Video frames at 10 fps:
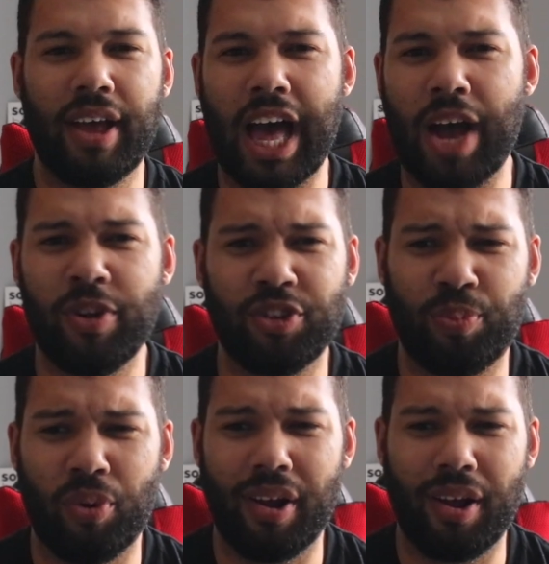At
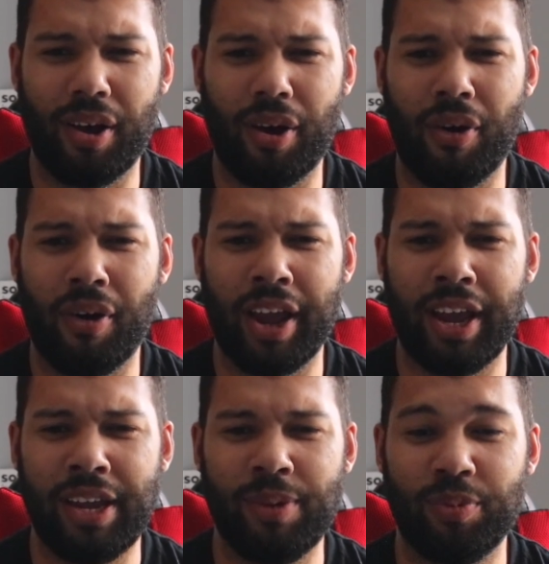which point
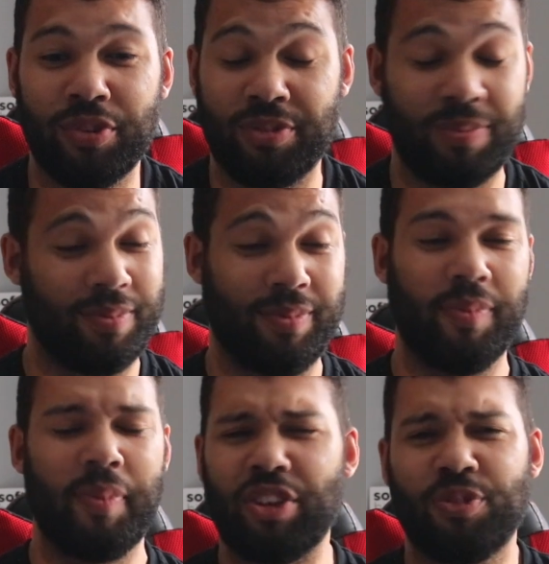I was
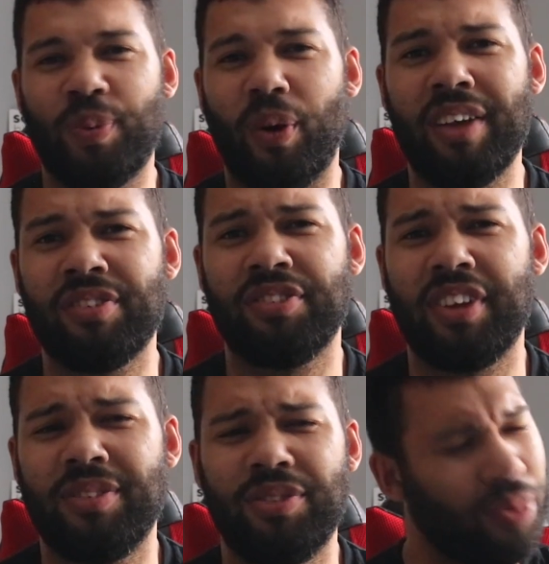a bit surprised and
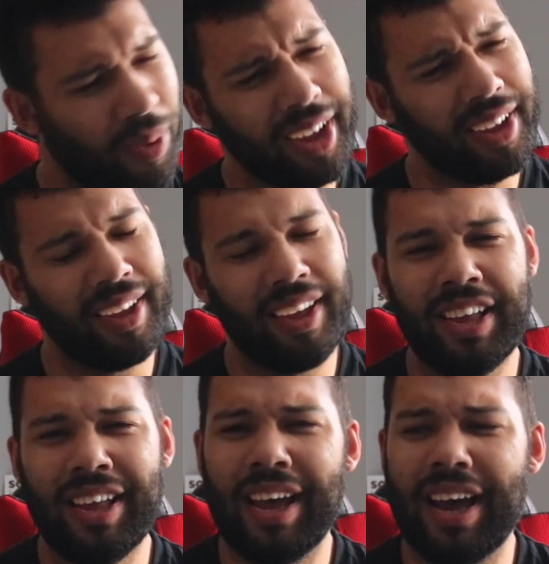said, Do I?
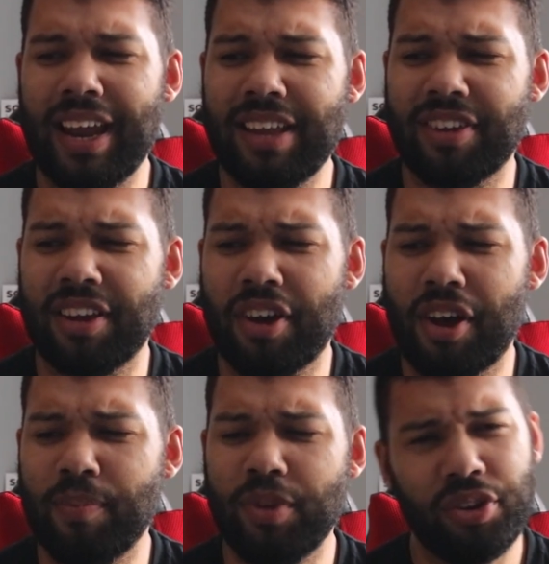And he said,
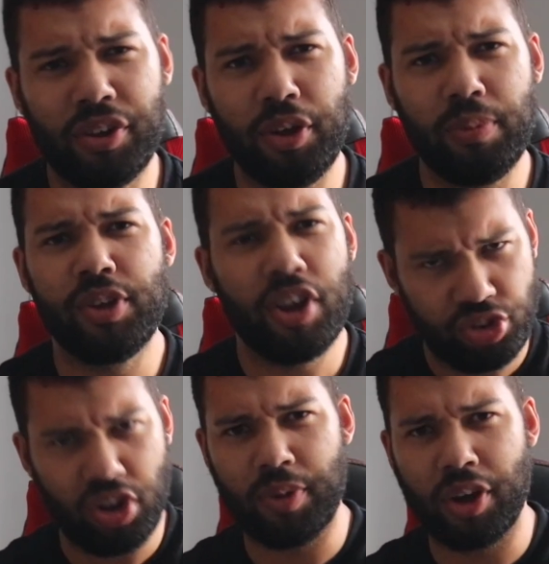um, You do
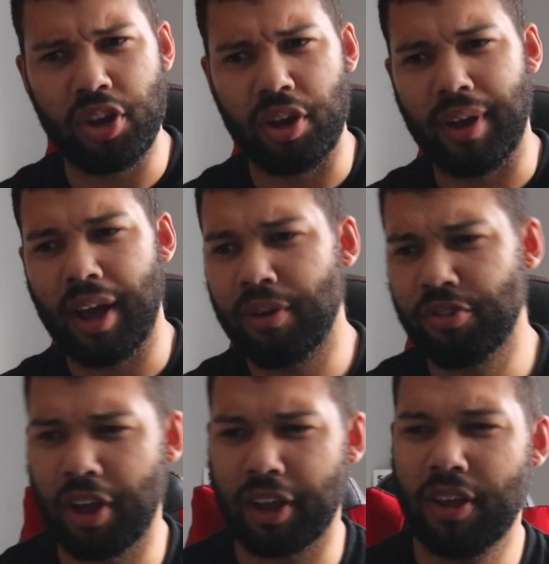YouTube, don't you? And I
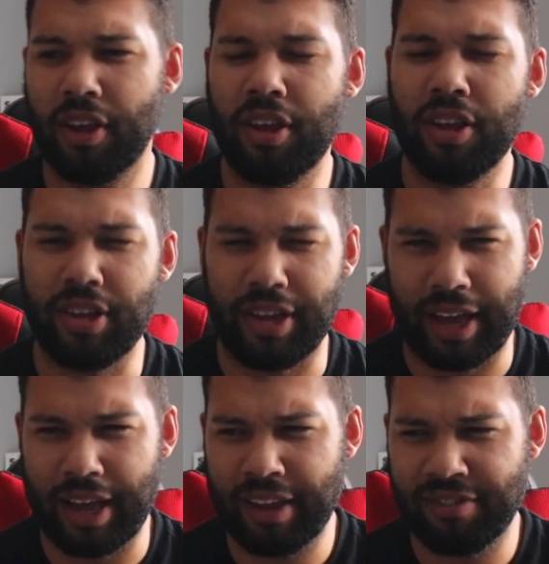was like,
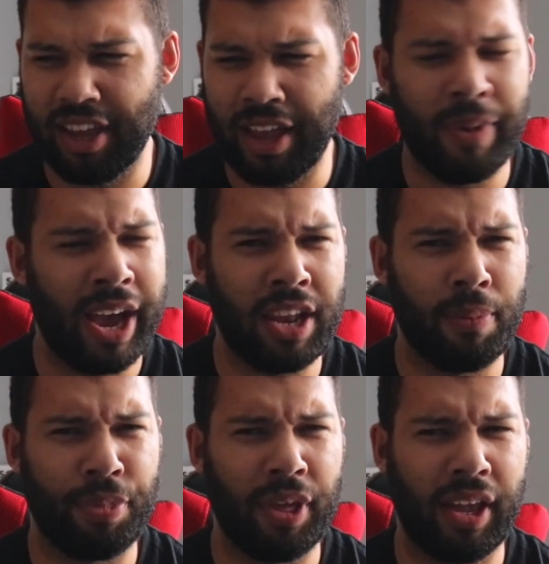yes. In my head,
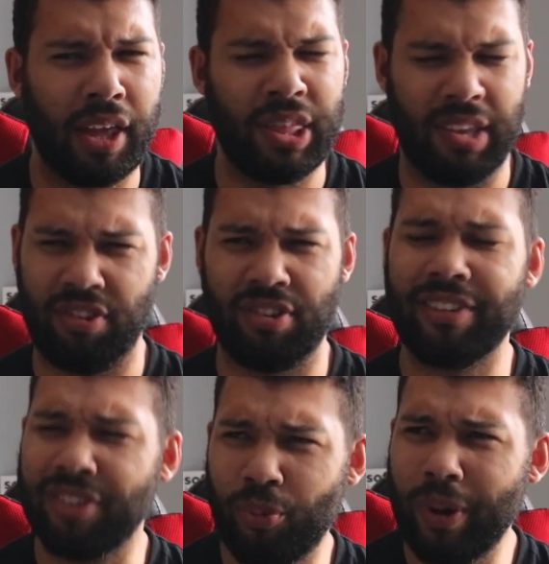I'm thinking, this is
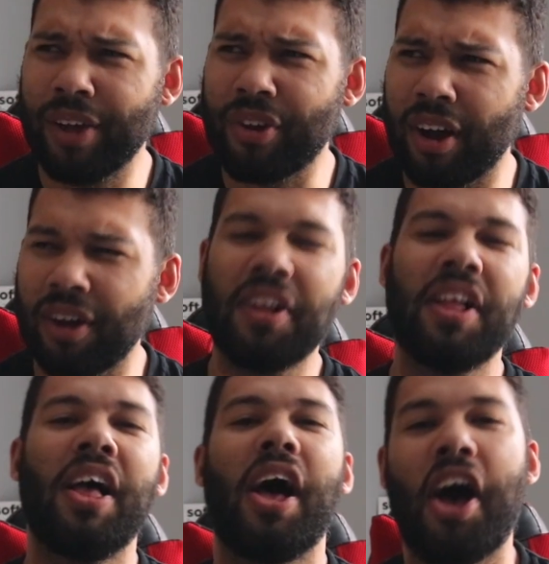getting weirder.
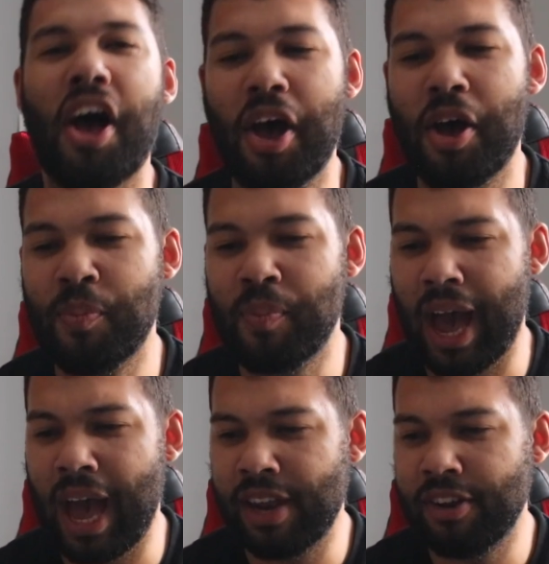Um,
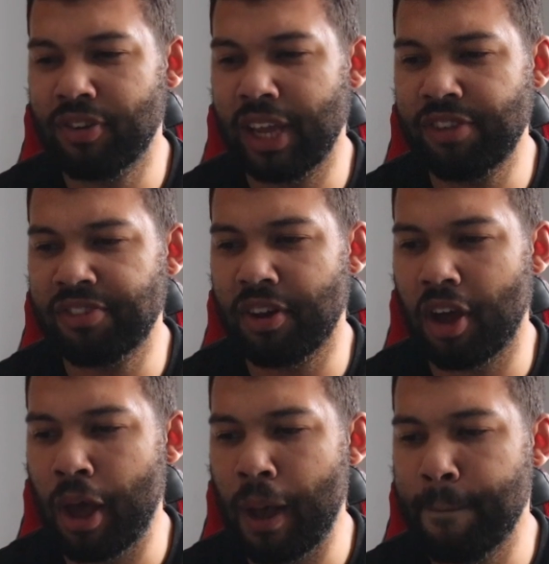and he
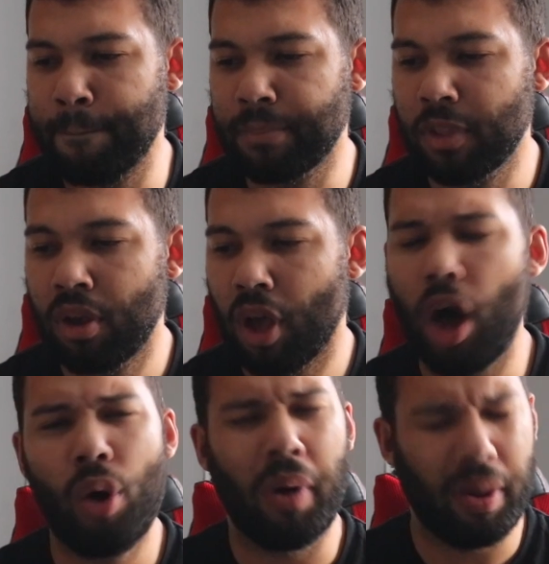said, um,
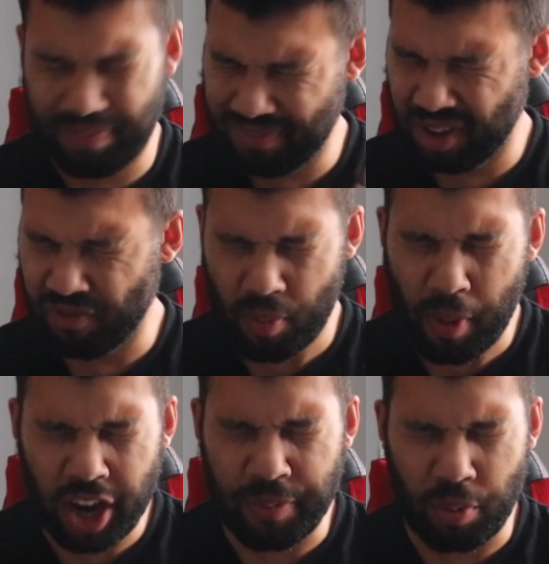oh, uh,
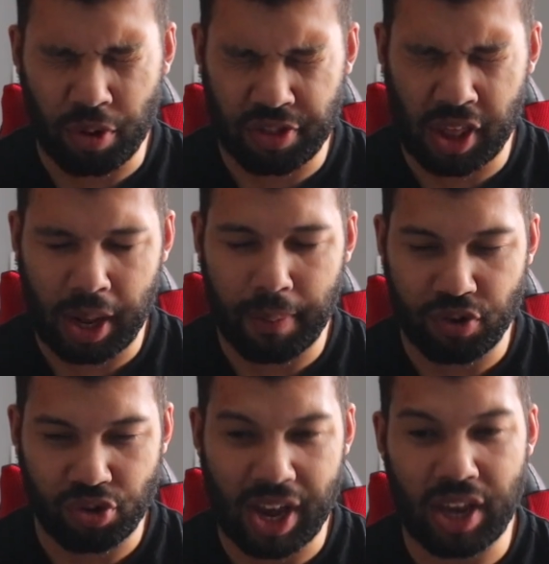remind me, what's the name
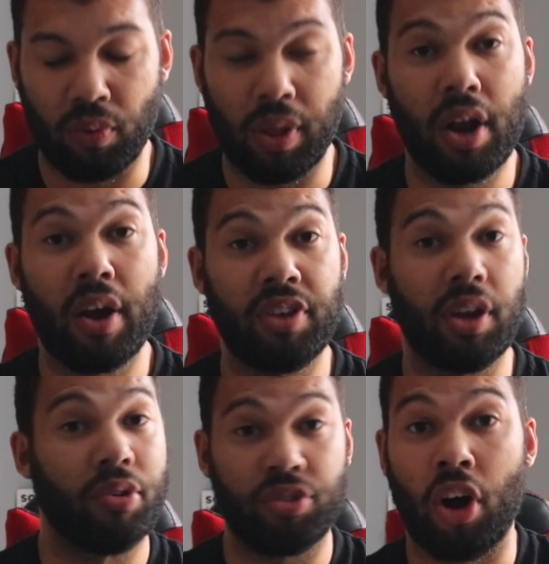of your channel? And I
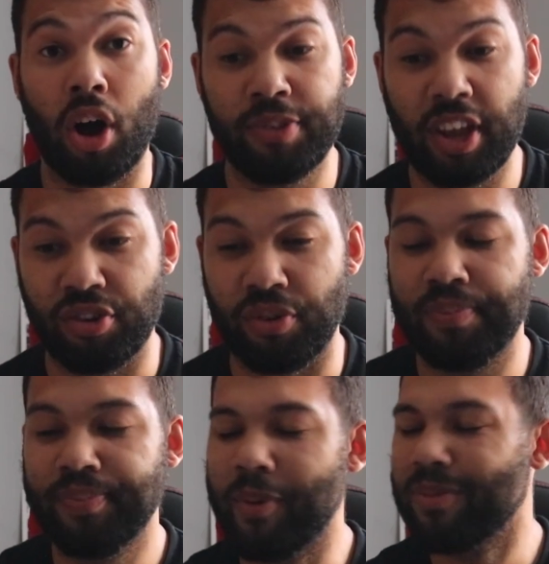said, oh, it's Car Obsession.
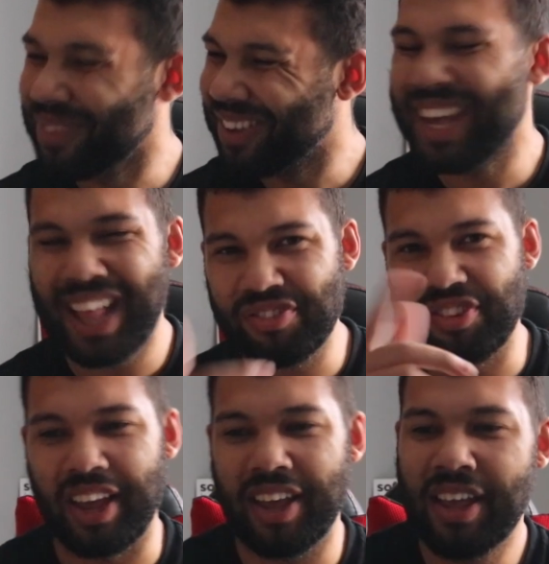He went, yeah,
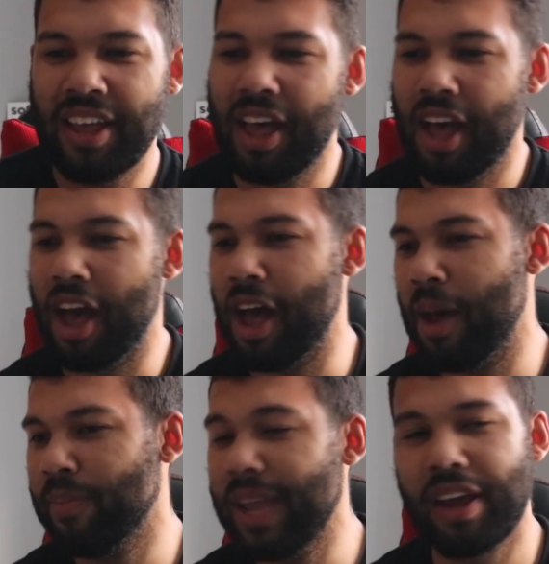that's it.
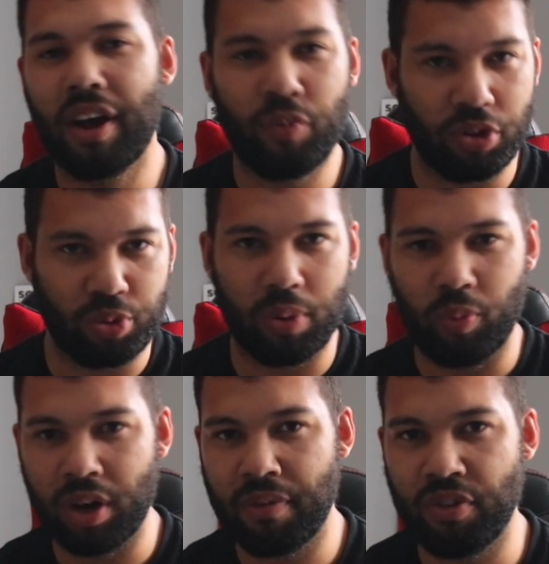Um, yeah, and I've watched
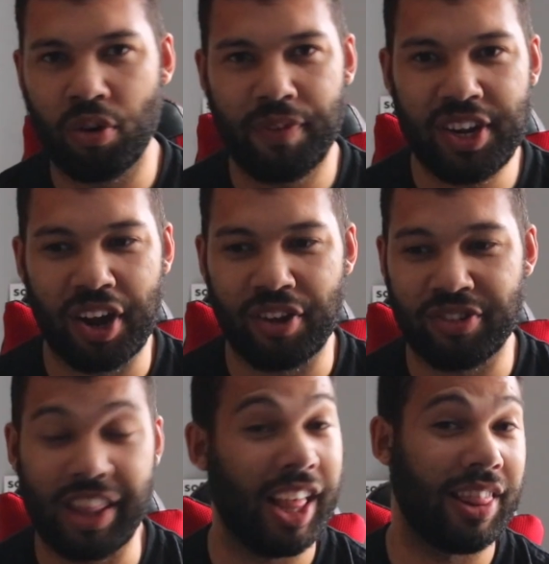one of your
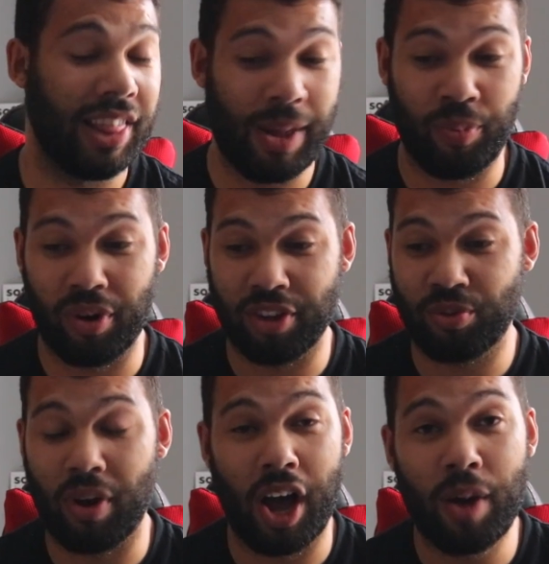videos. At that, that, point, I was
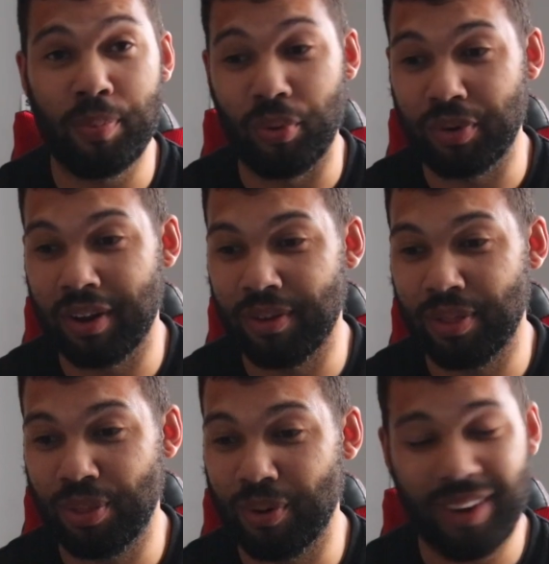quite humbled
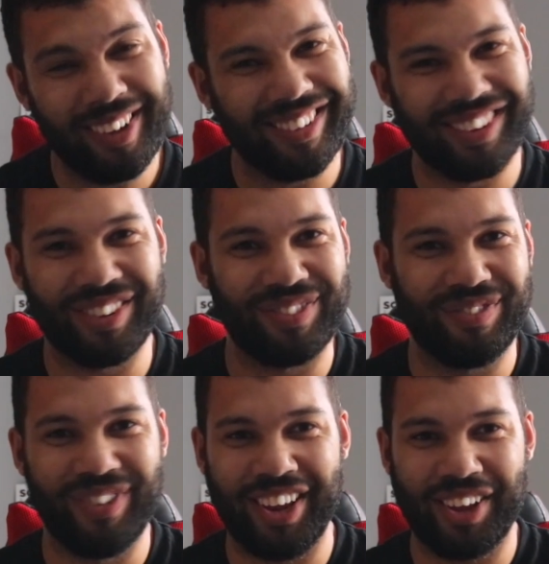and thought, oh, this is
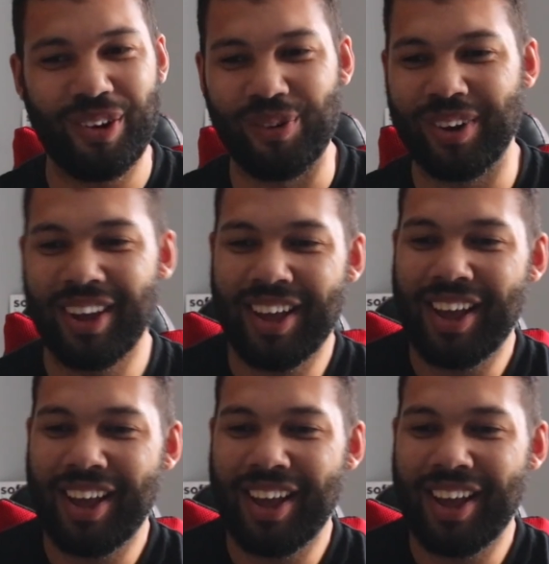really cool.